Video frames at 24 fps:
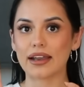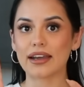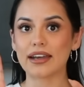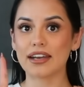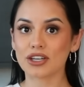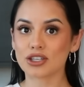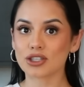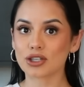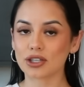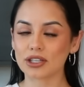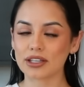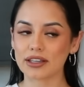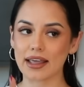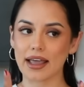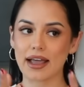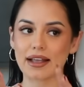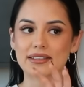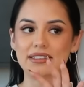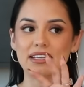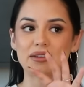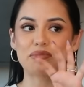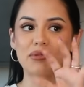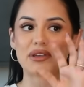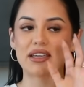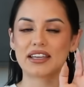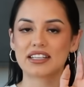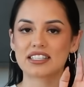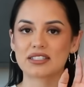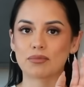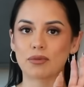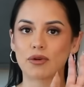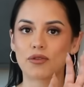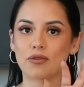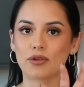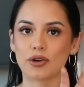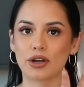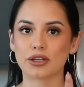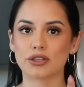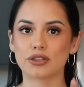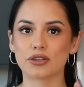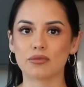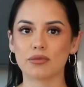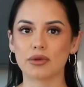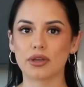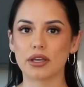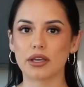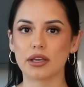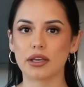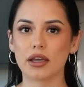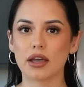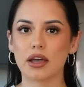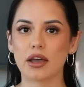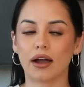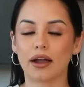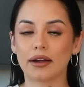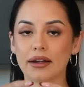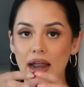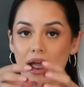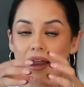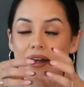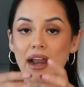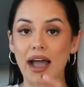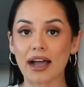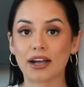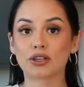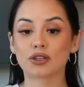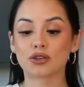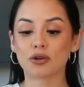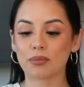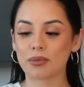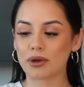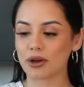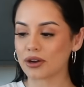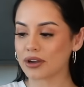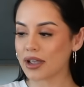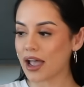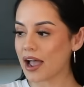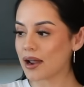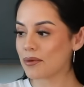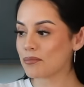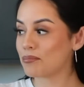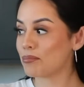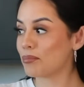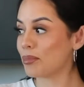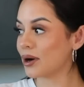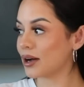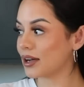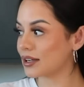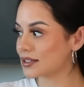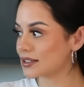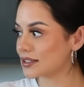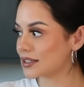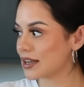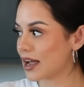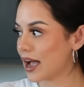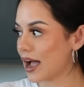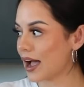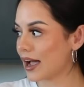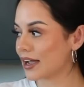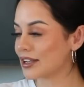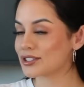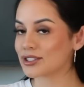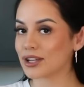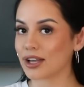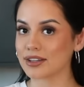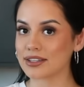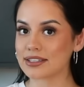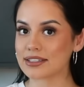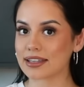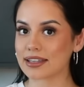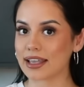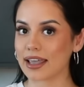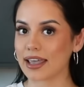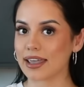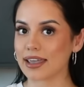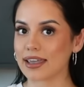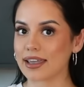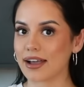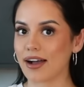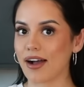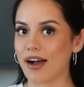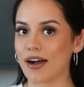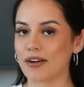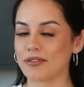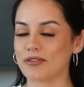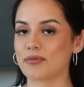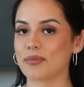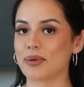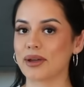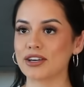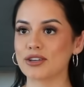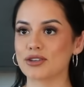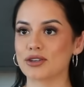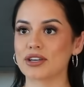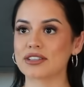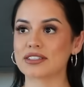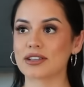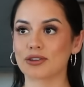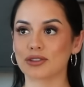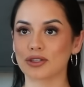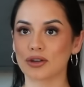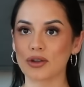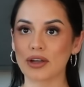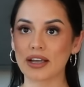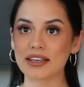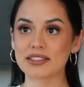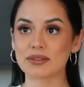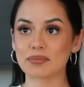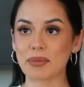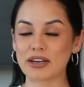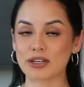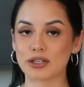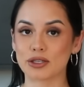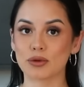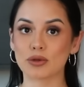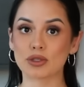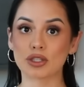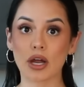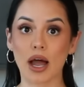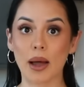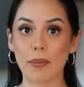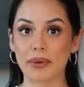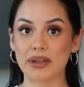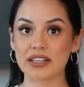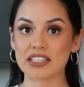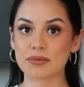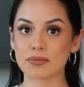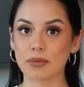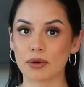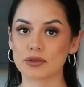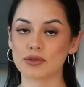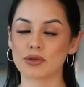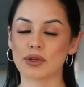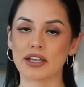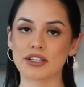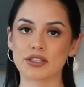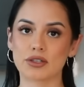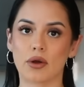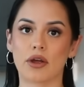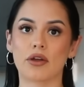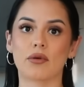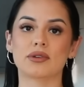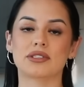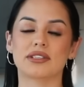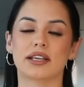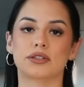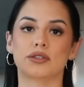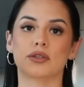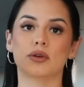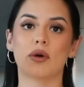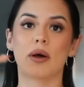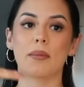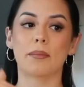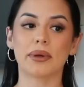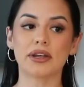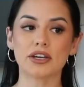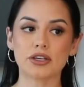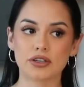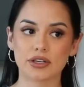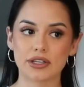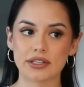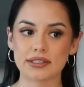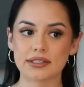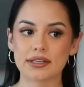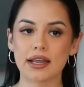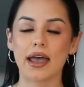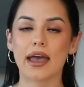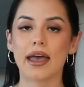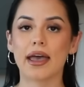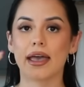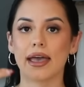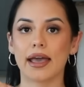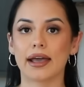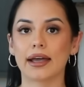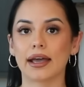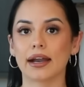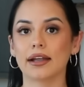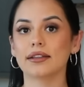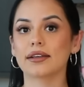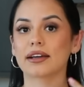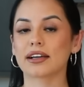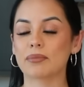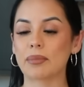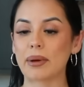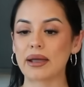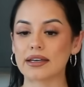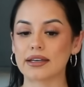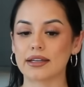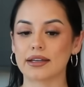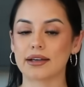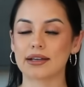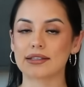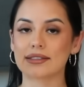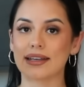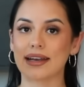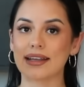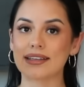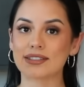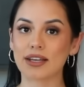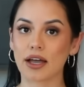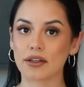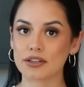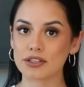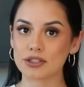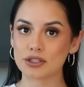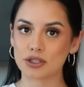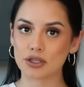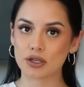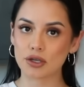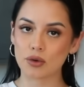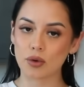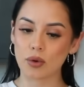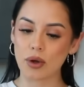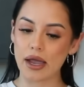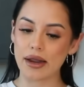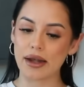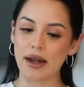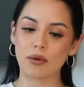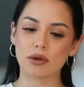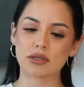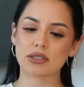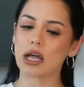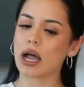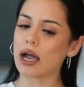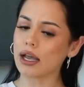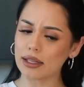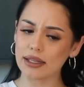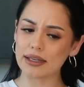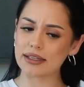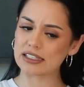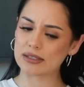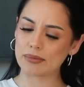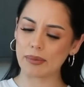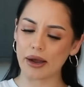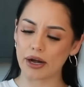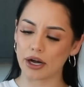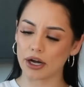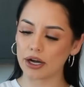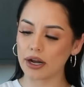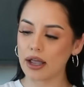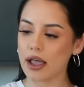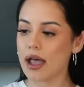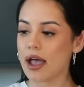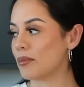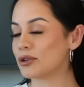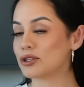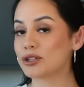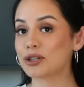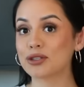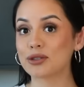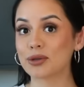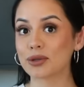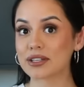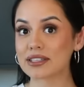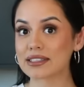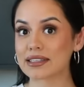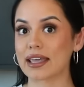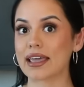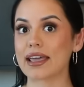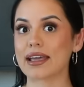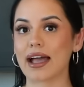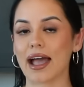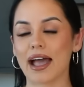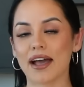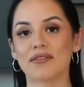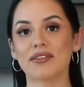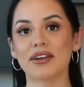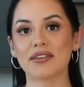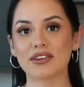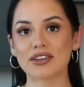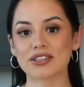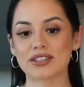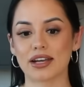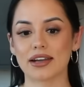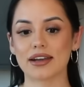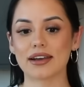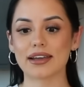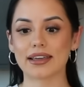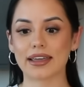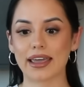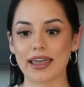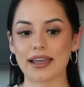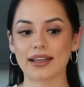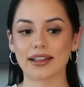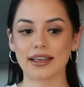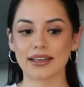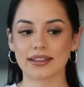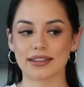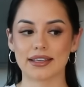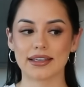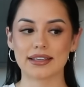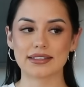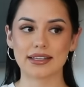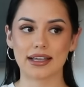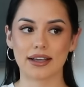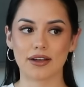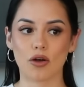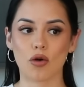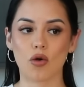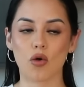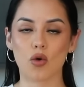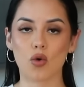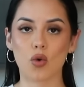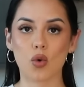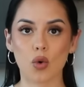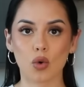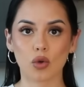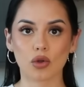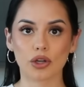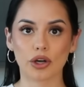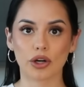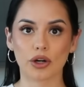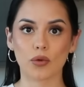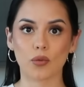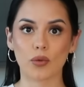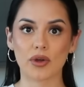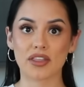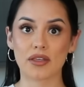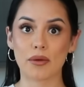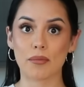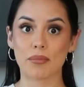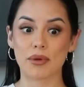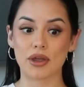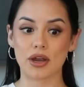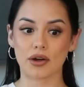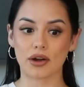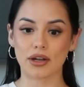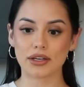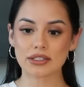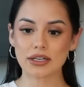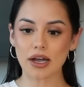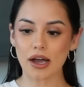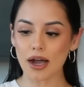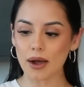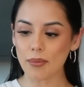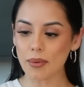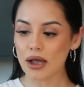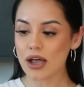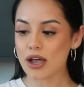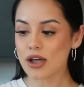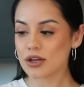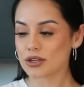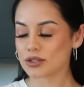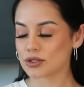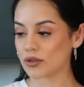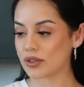Initially they had sent me inspo for it to be an actual beer can, but I saw this cake off Pinterest. I'll show you guys my two top inspos. You guys know I always like to go on Pinterest and kind of look up ideas, and I saw these two and I was highly inspired to do this cake. I have never done a cake like this, like a whole cooler with beer on top.